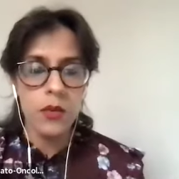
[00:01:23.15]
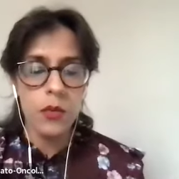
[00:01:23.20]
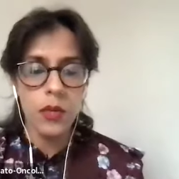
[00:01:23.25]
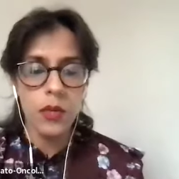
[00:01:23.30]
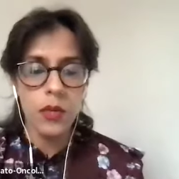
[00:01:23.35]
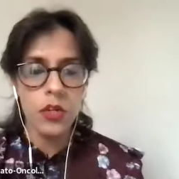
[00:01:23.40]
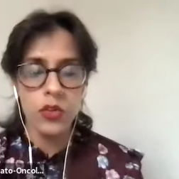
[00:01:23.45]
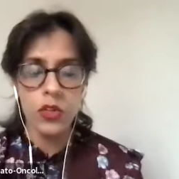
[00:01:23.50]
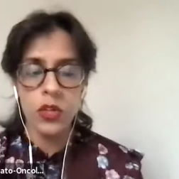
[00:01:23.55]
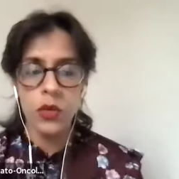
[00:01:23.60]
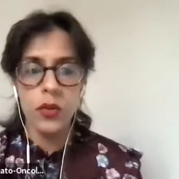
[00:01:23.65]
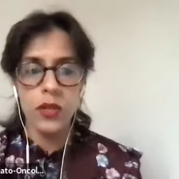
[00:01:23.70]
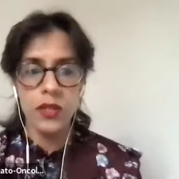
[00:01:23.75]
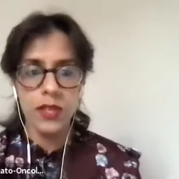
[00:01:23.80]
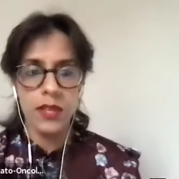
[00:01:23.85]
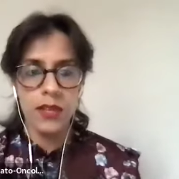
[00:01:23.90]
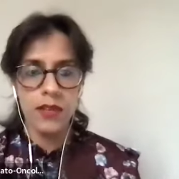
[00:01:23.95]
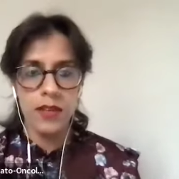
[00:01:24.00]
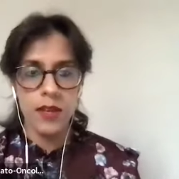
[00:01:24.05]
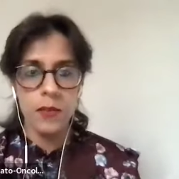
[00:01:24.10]
We don't know what
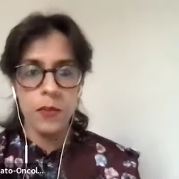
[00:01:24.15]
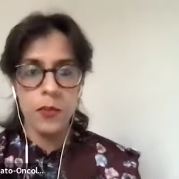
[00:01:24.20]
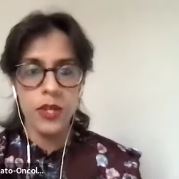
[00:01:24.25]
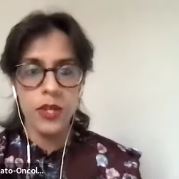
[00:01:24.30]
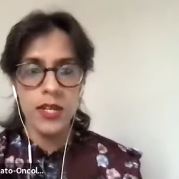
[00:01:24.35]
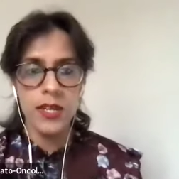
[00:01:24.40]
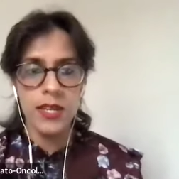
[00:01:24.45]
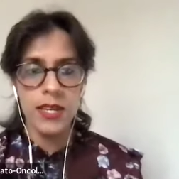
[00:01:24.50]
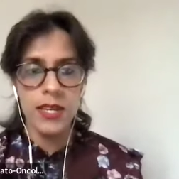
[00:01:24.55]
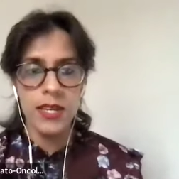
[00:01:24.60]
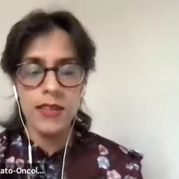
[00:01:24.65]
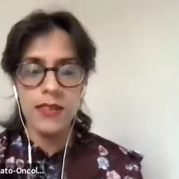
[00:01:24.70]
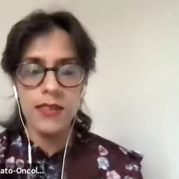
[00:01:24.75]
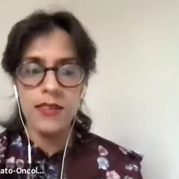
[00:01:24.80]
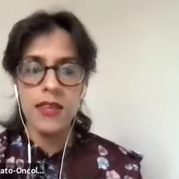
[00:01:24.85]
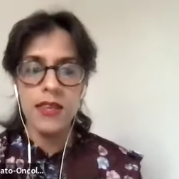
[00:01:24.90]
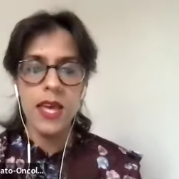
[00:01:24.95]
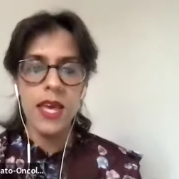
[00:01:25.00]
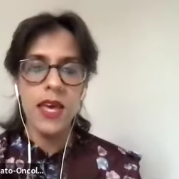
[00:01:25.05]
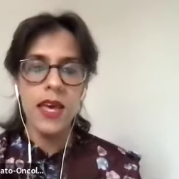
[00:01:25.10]
that time point is,
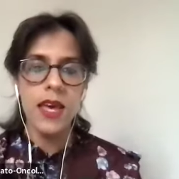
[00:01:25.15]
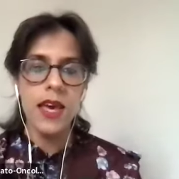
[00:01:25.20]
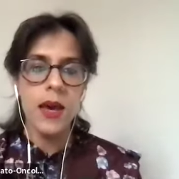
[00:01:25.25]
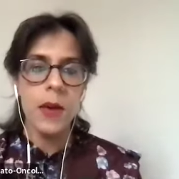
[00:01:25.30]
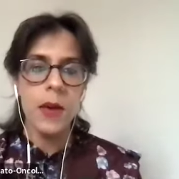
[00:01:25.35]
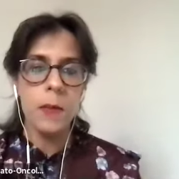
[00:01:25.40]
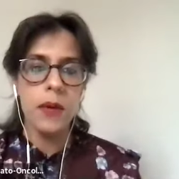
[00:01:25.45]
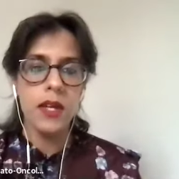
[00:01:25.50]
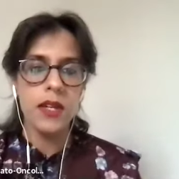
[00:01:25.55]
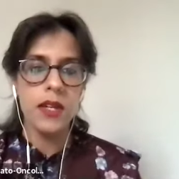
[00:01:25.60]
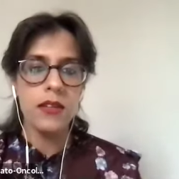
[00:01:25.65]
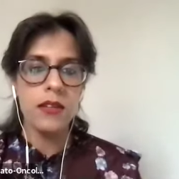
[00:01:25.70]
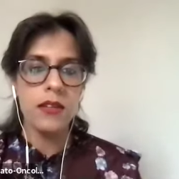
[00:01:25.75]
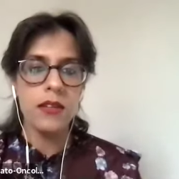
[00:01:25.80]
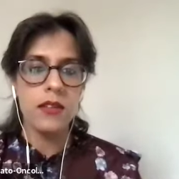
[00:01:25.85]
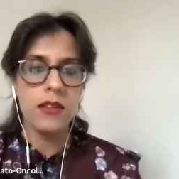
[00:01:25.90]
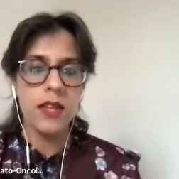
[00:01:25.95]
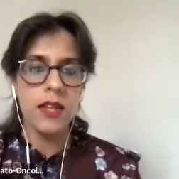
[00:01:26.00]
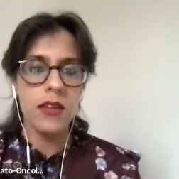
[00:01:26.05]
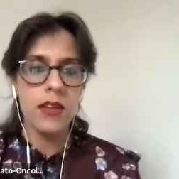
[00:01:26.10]
but
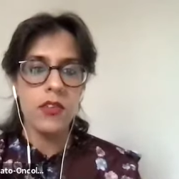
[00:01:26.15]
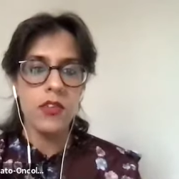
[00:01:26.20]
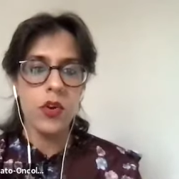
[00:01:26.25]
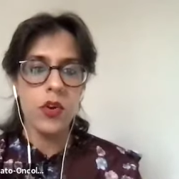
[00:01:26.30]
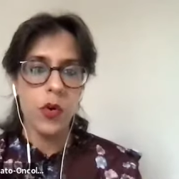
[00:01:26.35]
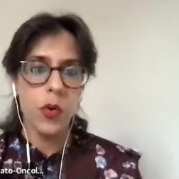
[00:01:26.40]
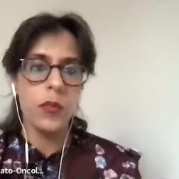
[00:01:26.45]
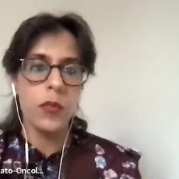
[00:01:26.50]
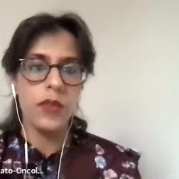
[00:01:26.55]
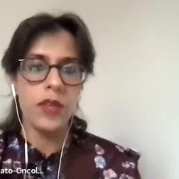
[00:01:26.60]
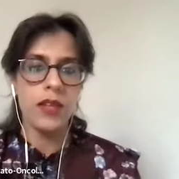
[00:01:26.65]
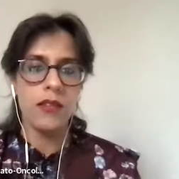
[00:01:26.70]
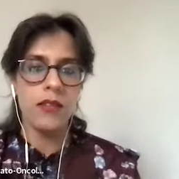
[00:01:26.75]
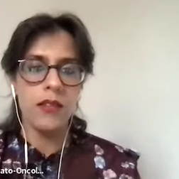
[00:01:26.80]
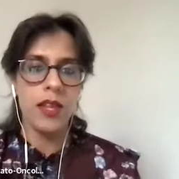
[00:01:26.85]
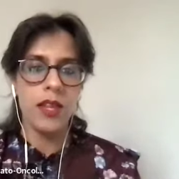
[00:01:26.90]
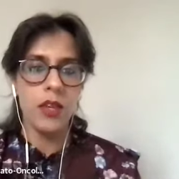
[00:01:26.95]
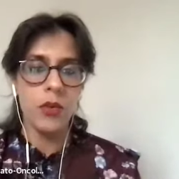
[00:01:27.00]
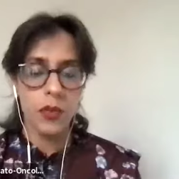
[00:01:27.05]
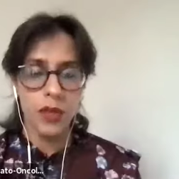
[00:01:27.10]
there is hope that
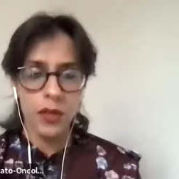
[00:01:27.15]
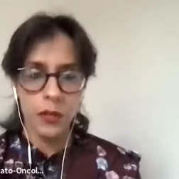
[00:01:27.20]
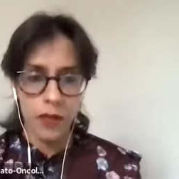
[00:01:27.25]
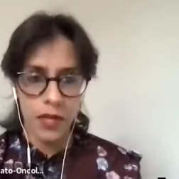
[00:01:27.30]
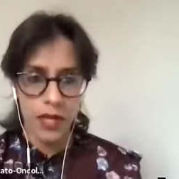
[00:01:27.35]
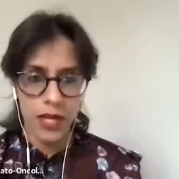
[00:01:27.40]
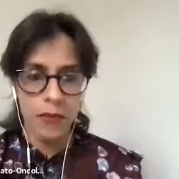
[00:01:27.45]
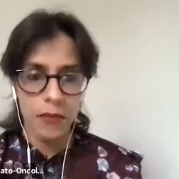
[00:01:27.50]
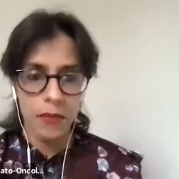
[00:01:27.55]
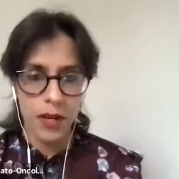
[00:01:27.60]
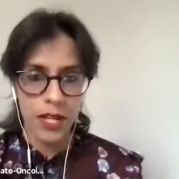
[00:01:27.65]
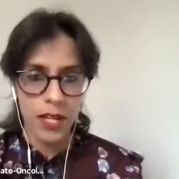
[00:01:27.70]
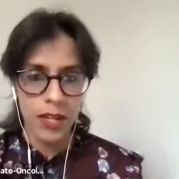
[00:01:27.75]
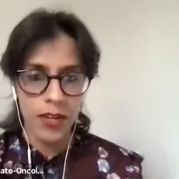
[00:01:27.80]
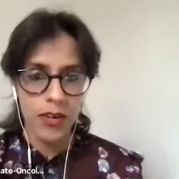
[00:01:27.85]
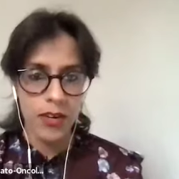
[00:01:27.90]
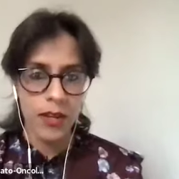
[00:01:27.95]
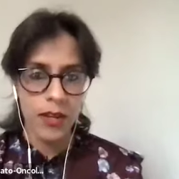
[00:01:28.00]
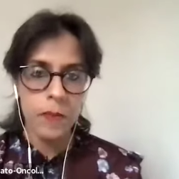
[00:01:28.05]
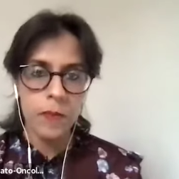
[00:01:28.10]
it will become
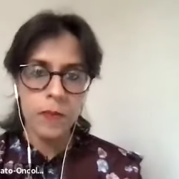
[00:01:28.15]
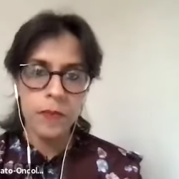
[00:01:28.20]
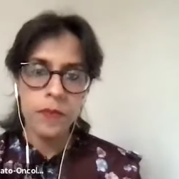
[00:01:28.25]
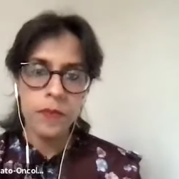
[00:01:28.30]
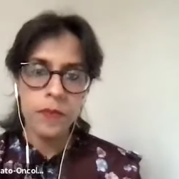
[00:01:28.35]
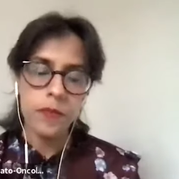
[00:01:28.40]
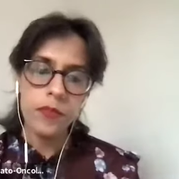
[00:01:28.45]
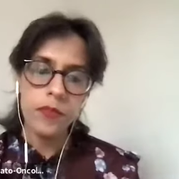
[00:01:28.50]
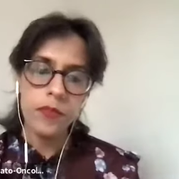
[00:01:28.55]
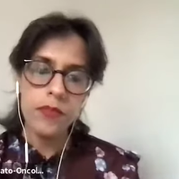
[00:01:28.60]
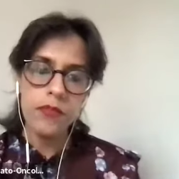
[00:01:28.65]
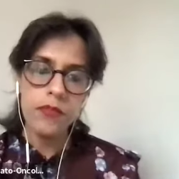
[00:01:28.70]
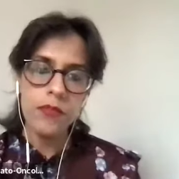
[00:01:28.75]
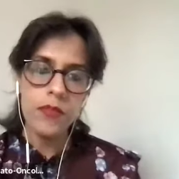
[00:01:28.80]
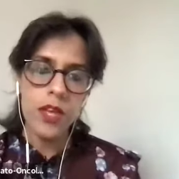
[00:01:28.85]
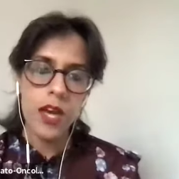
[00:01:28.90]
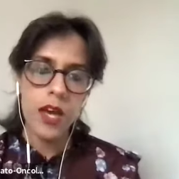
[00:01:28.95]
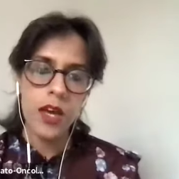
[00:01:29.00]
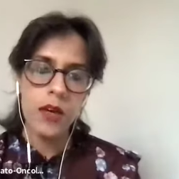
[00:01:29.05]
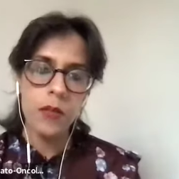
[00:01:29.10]
clearer
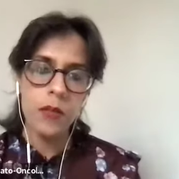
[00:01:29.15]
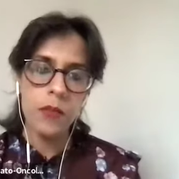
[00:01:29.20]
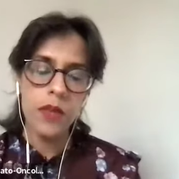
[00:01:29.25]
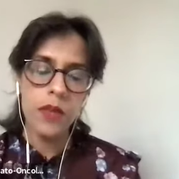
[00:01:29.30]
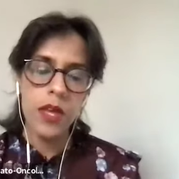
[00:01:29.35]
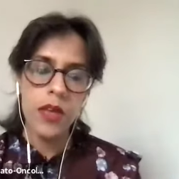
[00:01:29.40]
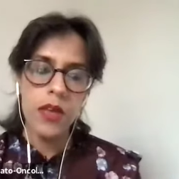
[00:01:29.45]
um,